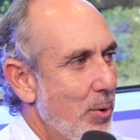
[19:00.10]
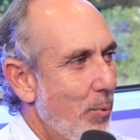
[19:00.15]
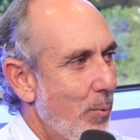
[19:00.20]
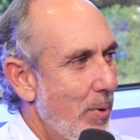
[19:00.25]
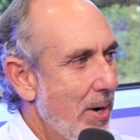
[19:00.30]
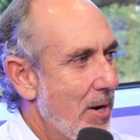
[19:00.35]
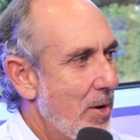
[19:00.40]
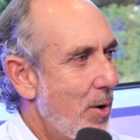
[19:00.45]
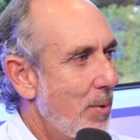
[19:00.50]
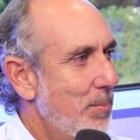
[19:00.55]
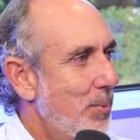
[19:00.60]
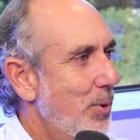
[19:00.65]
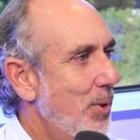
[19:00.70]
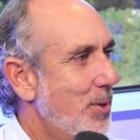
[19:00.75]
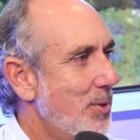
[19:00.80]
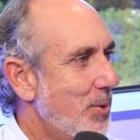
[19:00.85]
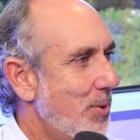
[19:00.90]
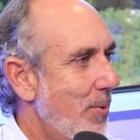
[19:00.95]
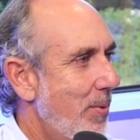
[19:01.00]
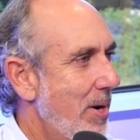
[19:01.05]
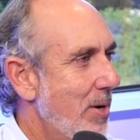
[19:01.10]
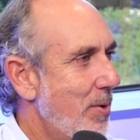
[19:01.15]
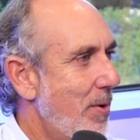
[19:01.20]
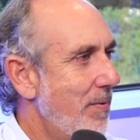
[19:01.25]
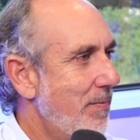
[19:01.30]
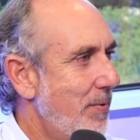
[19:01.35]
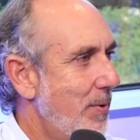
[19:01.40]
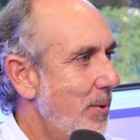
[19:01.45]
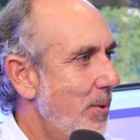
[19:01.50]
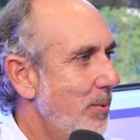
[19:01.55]
read our books or read
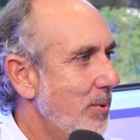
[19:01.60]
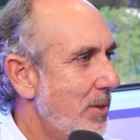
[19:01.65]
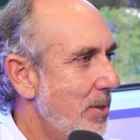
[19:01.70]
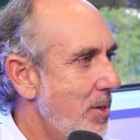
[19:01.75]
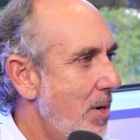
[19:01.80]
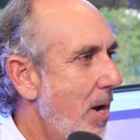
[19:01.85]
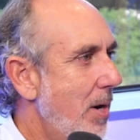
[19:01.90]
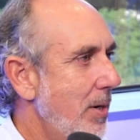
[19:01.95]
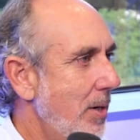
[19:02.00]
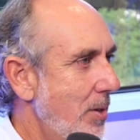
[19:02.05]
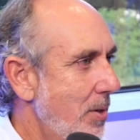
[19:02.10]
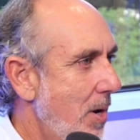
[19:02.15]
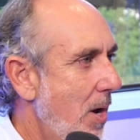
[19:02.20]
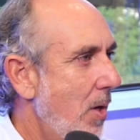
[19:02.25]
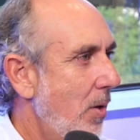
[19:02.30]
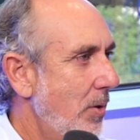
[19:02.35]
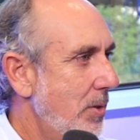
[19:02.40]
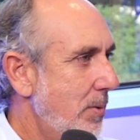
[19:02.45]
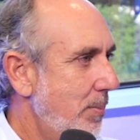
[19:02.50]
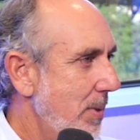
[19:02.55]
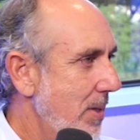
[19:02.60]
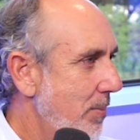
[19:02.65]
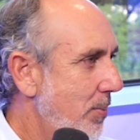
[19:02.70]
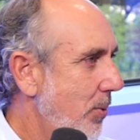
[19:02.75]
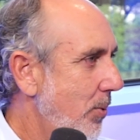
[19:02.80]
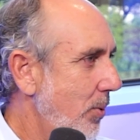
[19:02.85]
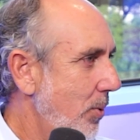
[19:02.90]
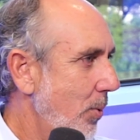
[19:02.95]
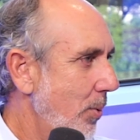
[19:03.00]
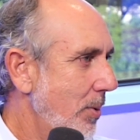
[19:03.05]
our phones and not acknowledged
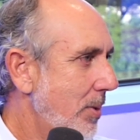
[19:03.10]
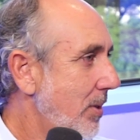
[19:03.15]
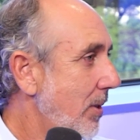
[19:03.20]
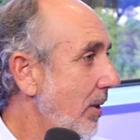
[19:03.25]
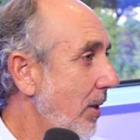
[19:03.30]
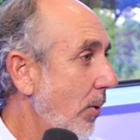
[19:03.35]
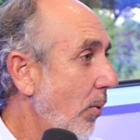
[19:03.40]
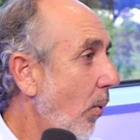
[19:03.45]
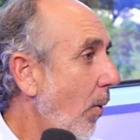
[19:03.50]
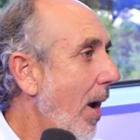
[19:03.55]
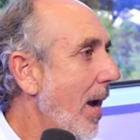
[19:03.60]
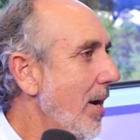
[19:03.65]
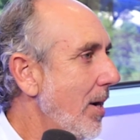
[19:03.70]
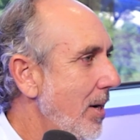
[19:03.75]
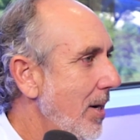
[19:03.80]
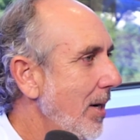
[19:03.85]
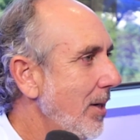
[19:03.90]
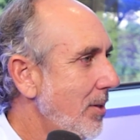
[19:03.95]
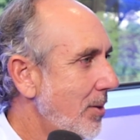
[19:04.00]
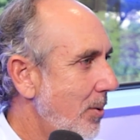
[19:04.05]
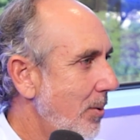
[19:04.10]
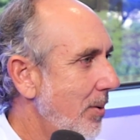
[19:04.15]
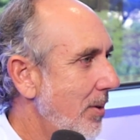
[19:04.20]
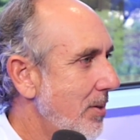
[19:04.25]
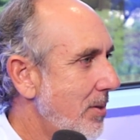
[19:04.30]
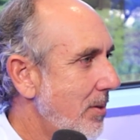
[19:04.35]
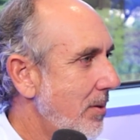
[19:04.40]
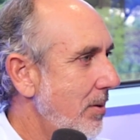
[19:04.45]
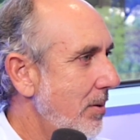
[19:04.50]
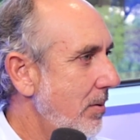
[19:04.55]
people who were sitting right next to
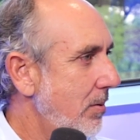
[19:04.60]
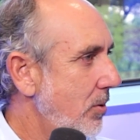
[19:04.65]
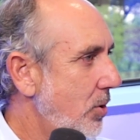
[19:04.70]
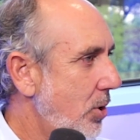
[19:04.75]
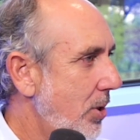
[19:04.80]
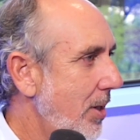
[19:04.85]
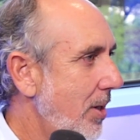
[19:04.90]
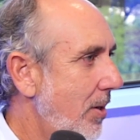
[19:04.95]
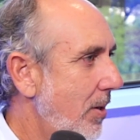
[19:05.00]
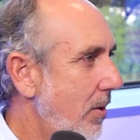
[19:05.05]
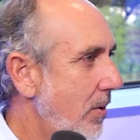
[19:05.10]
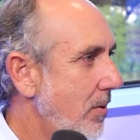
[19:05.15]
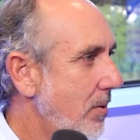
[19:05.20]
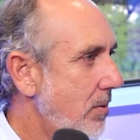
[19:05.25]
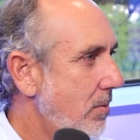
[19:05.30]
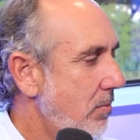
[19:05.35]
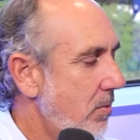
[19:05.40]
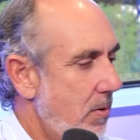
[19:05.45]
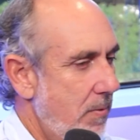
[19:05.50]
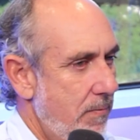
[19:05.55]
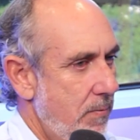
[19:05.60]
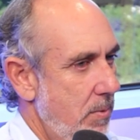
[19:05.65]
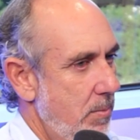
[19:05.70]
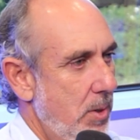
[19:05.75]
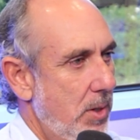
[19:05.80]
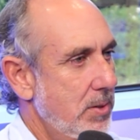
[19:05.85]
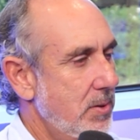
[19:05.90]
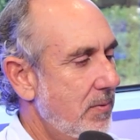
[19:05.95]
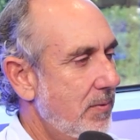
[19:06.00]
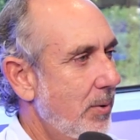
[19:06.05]
us in chairs, they're from
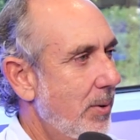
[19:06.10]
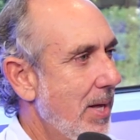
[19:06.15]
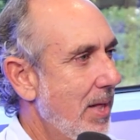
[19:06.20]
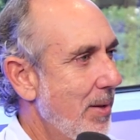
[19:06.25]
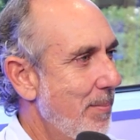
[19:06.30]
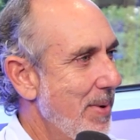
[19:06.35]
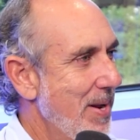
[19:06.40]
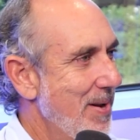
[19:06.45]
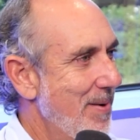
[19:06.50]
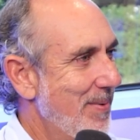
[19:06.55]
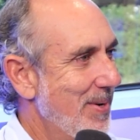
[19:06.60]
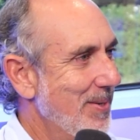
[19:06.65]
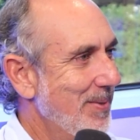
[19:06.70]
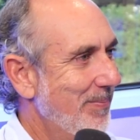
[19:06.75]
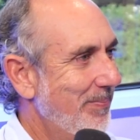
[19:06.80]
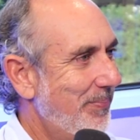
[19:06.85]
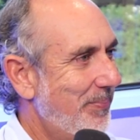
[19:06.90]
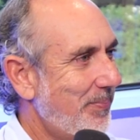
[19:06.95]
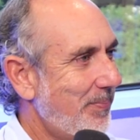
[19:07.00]
Huntsville, Alabama,